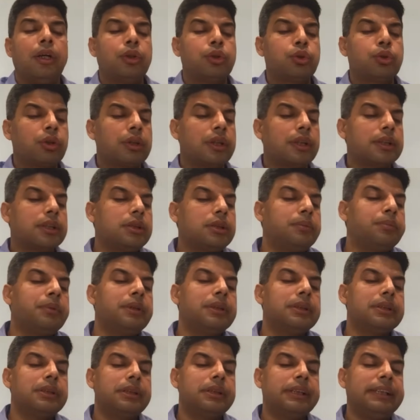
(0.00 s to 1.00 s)
So
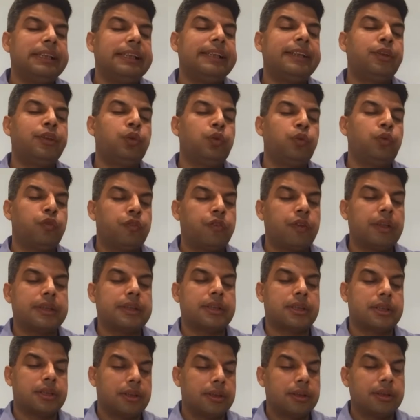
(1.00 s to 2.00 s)
customers need to
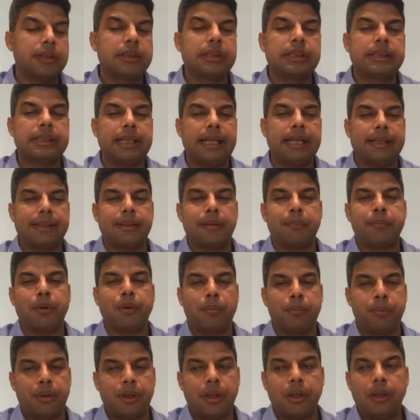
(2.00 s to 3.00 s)
first select the
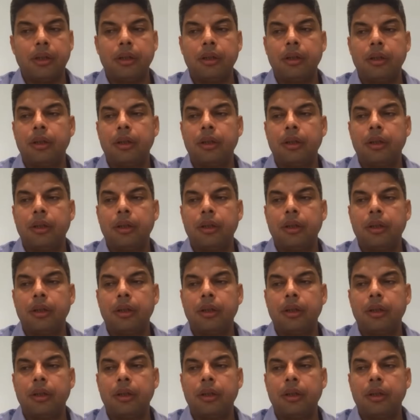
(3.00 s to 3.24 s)
property.